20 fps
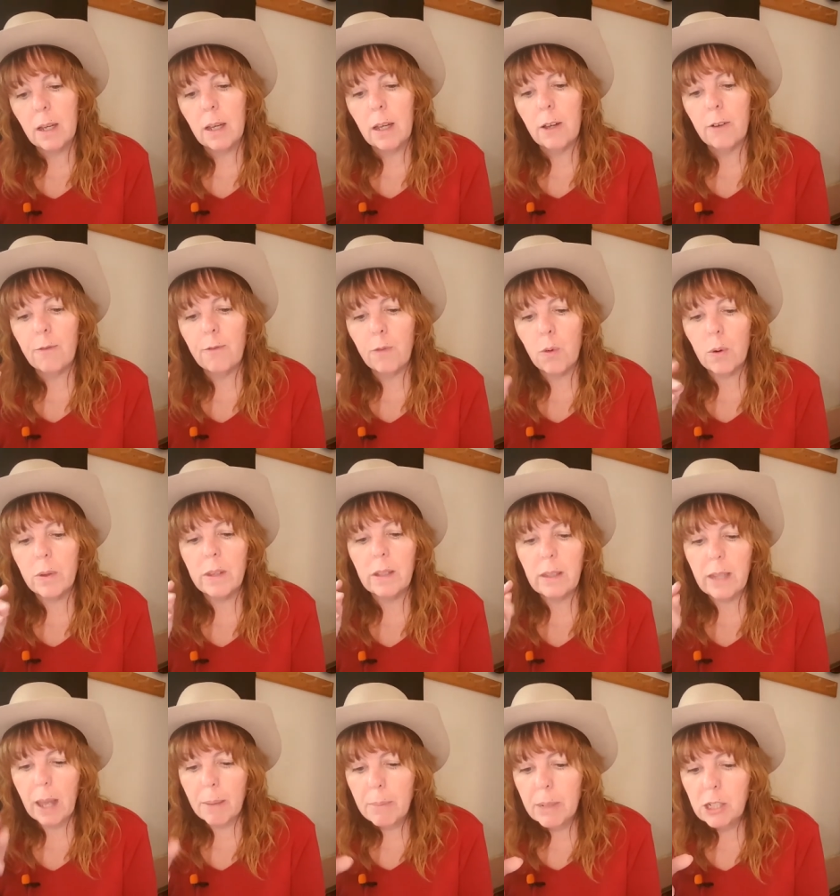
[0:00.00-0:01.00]
For the
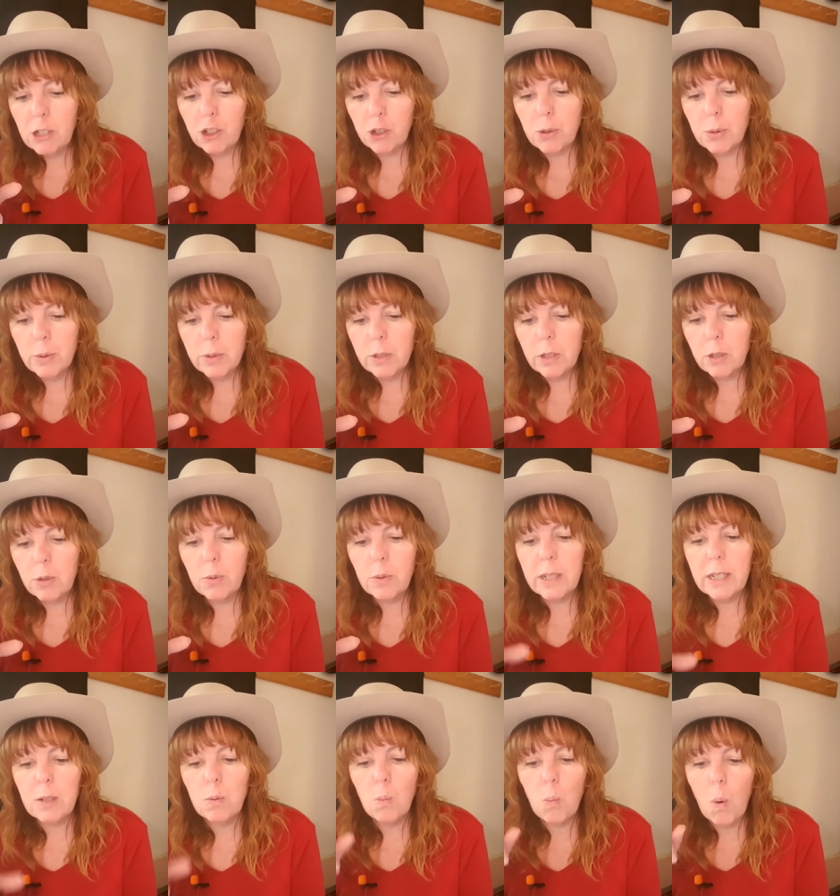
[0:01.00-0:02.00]
lemon juice, you
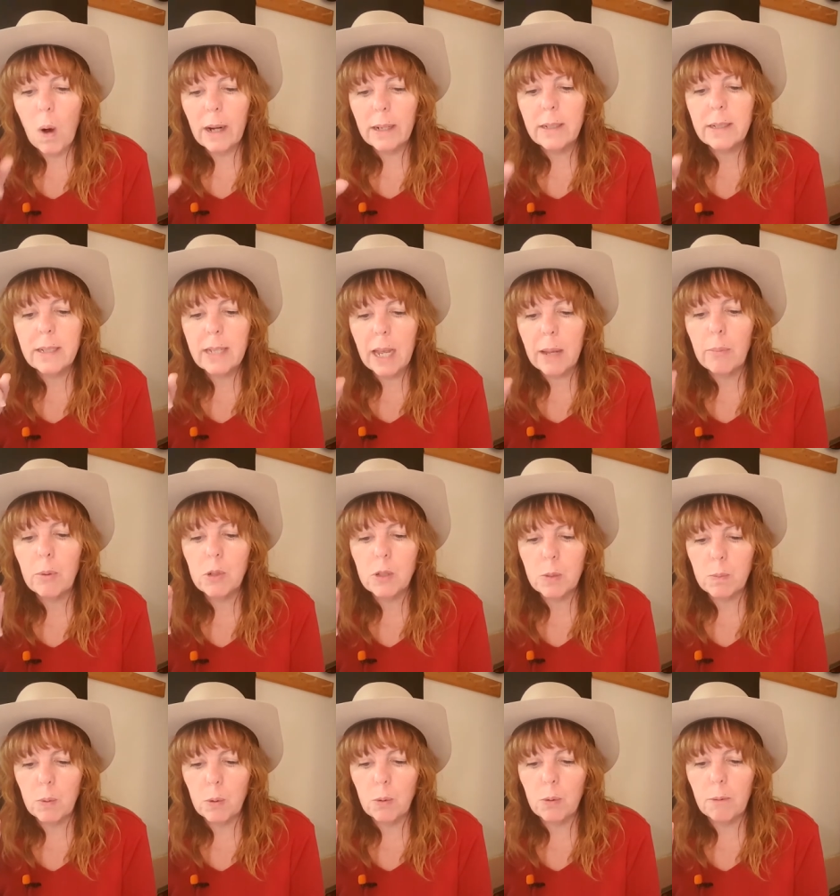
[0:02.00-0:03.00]
need one
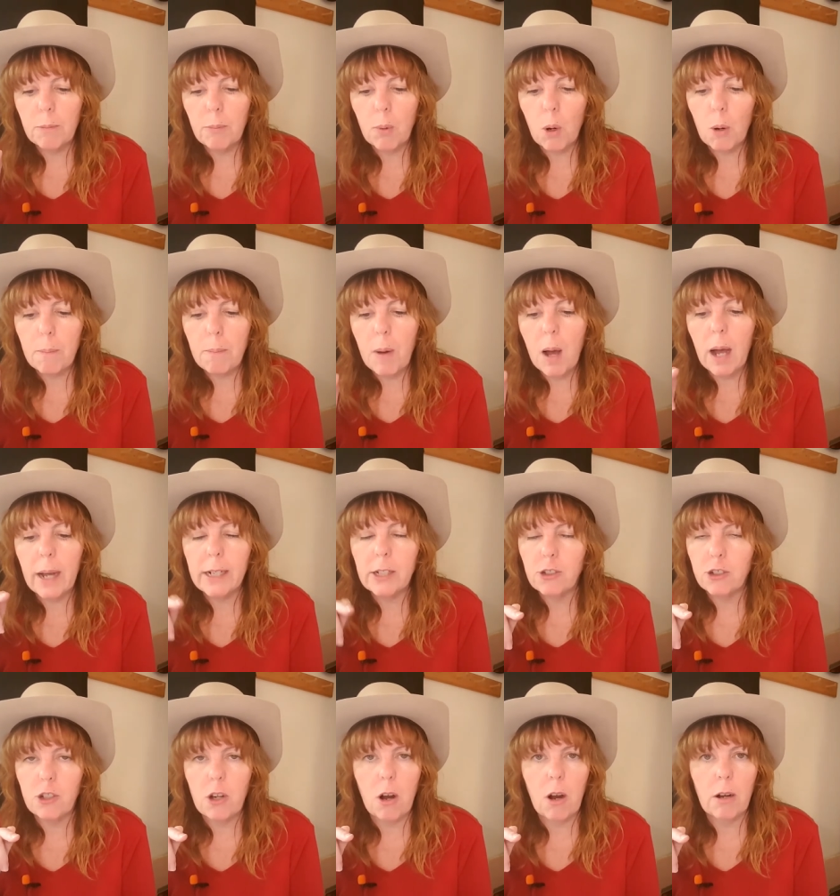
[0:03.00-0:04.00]
tablespoon per
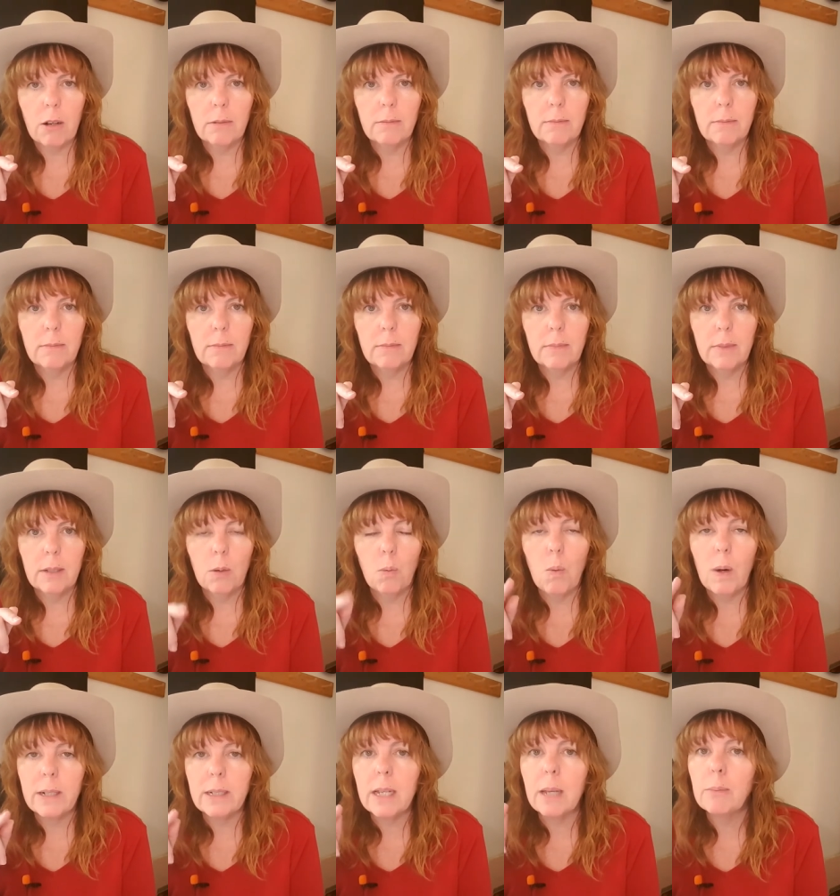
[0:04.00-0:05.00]
pint jar.
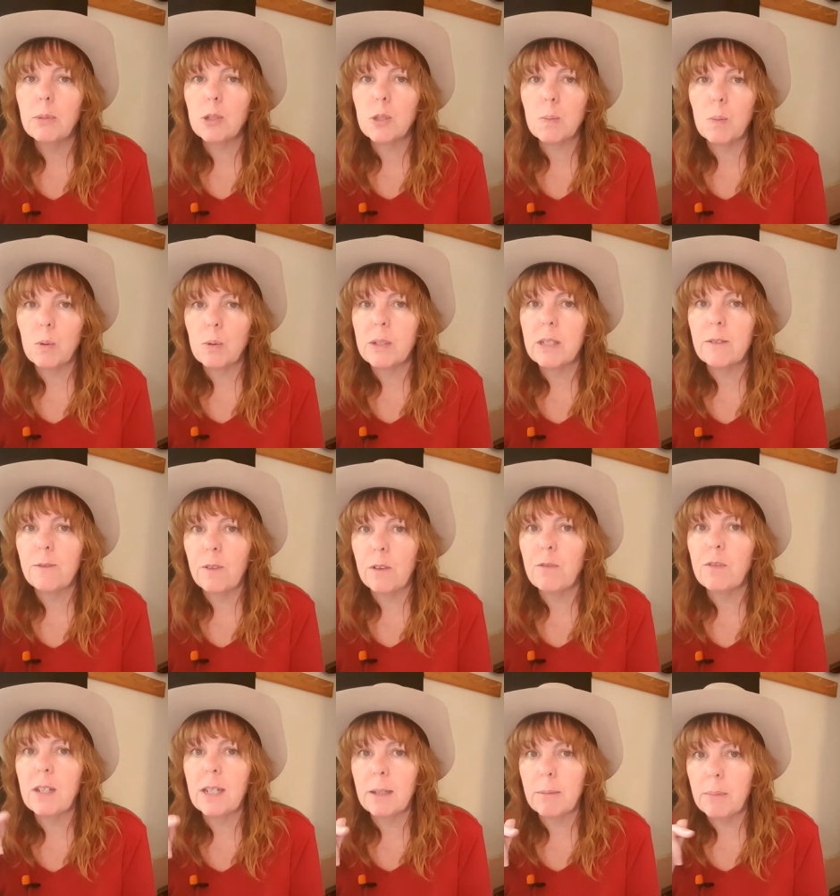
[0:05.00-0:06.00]
One tablespoon is
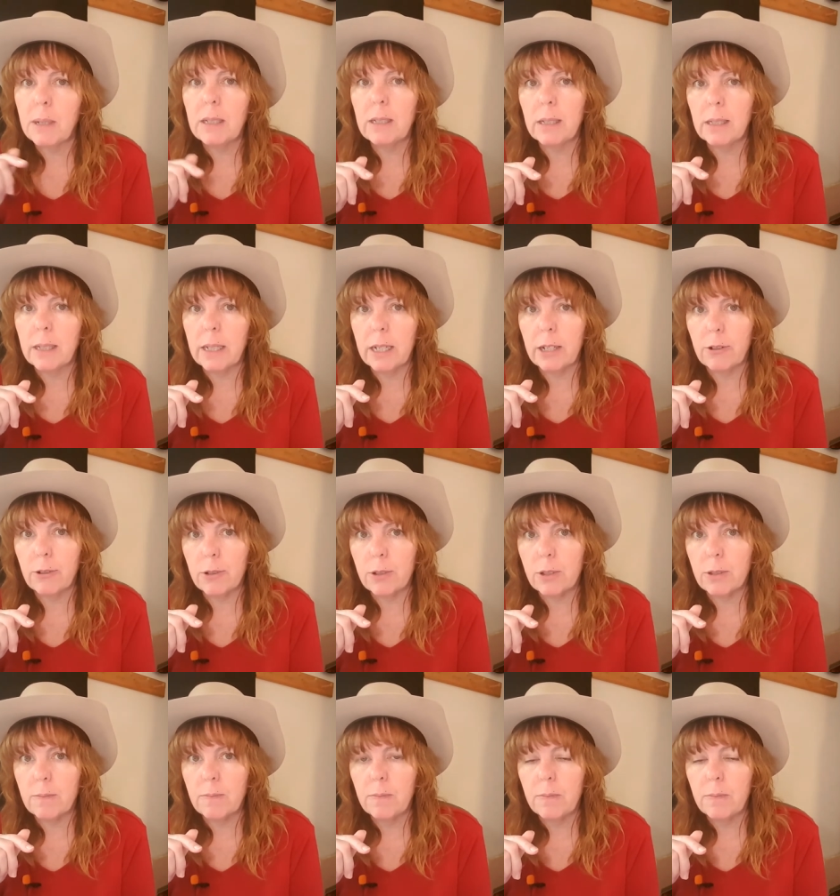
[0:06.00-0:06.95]
fifteen milliliters.